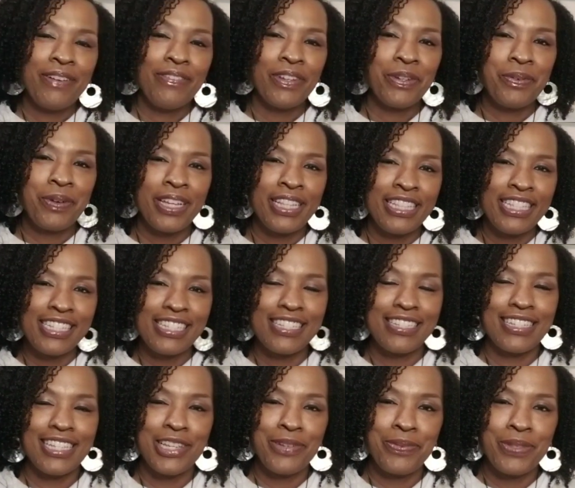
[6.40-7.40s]
everyone, this
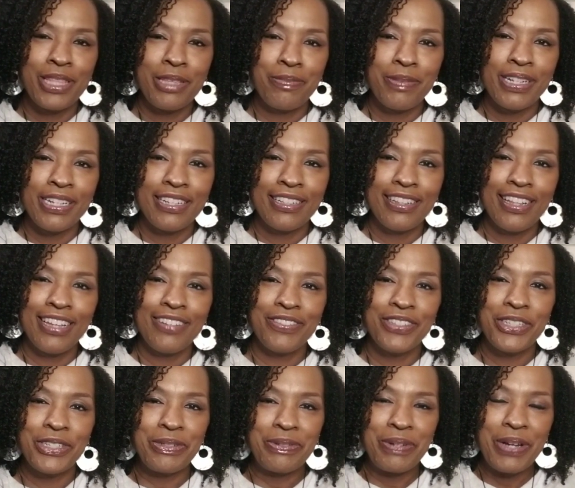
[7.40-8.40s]
is Kim with Abundant Life
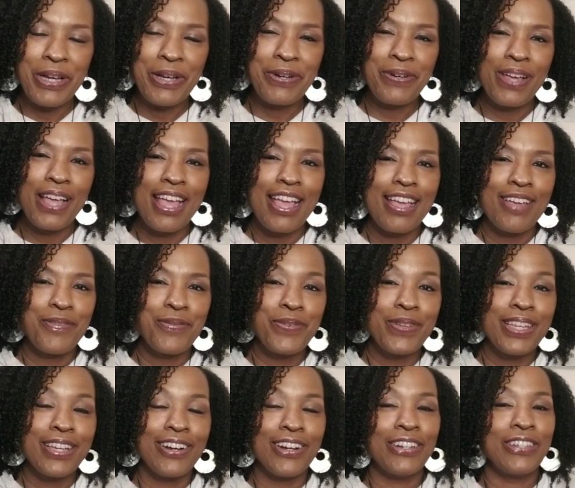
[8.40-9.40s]
Tarot, and
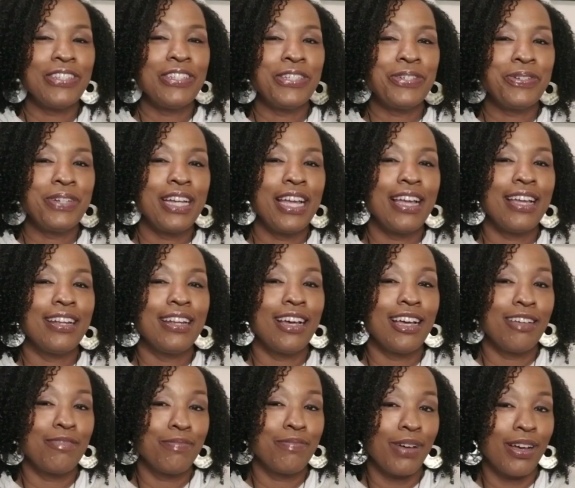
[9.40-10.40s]
we are doing an
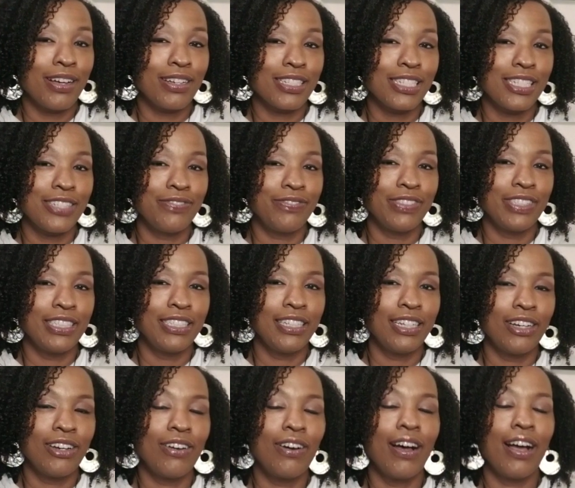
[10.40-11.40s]
unboxing
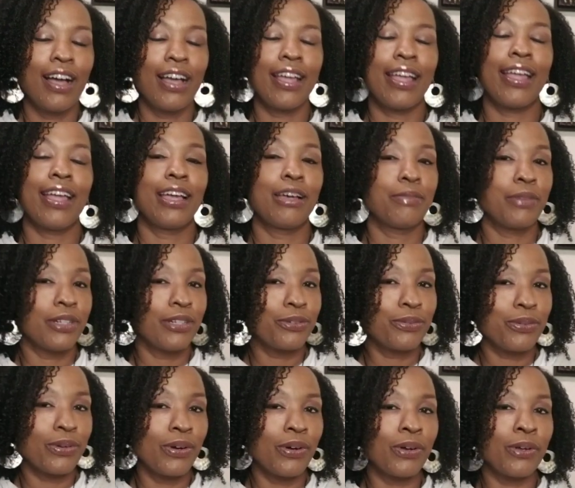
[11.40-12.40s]
video. I am on a
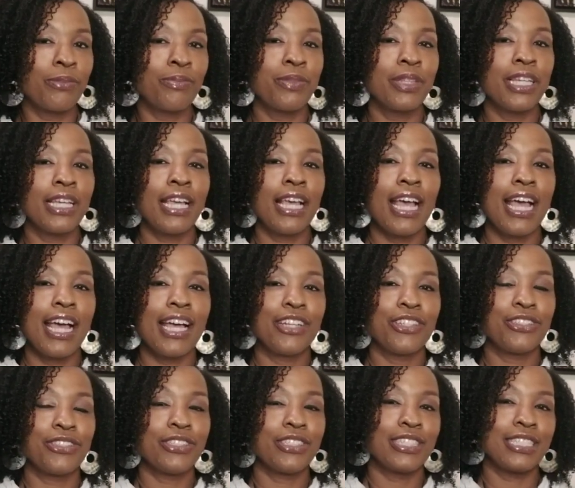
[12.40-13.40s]
roll.
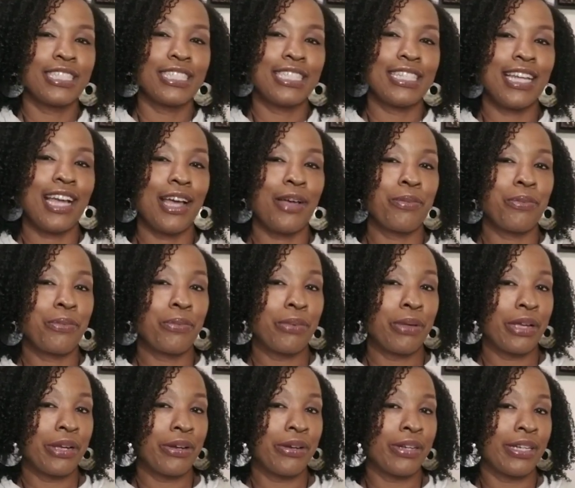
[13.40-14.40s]
As you can see, I'm
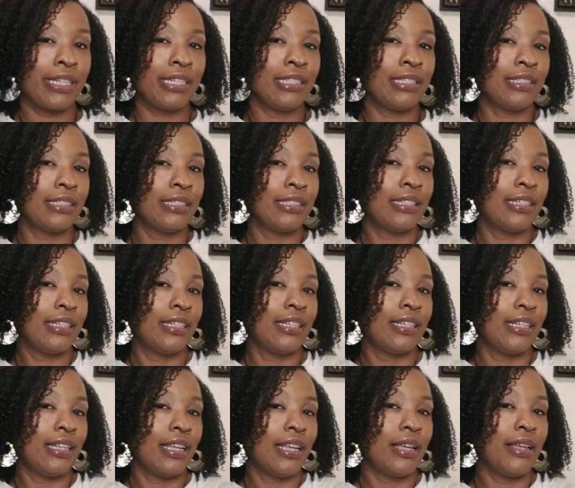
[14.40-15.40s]
wearing
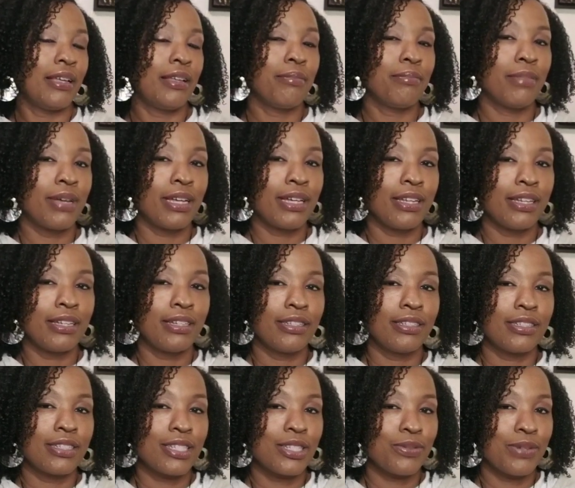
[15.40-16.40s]
my
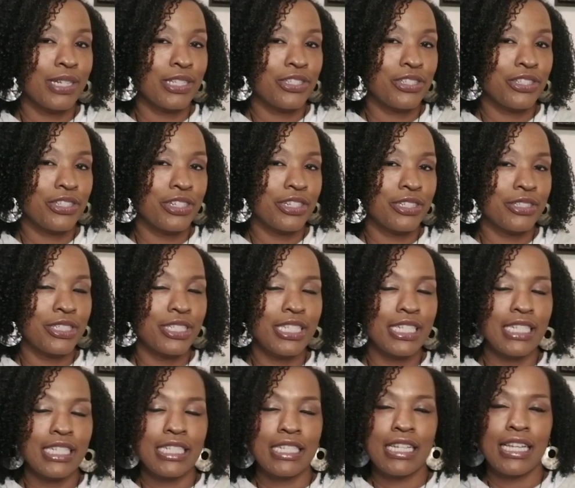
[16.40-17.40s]

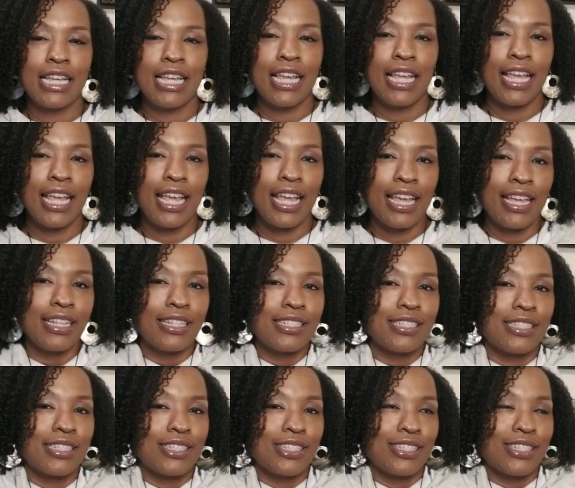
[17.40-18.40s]
sweatshirt. It
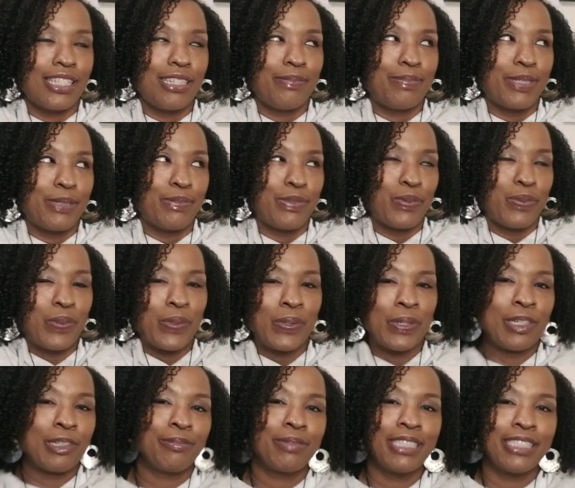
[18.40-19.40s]
keeps me
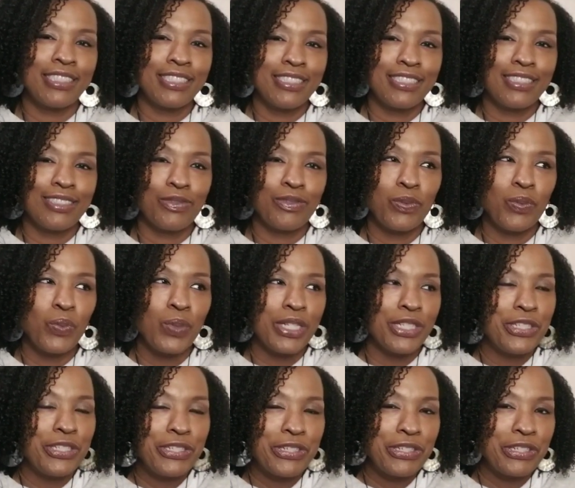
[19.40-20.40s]
warm in this
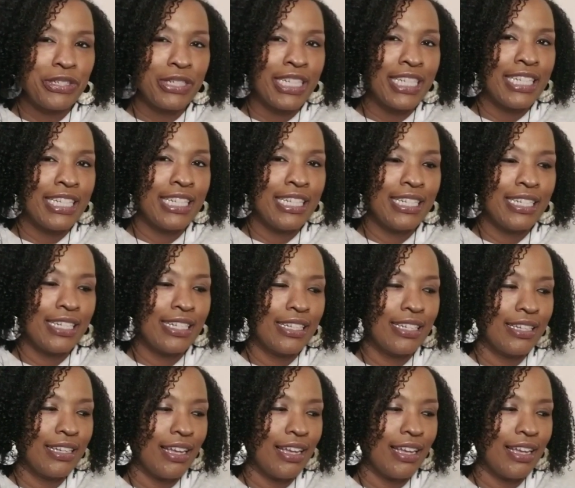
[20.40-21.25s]
wintry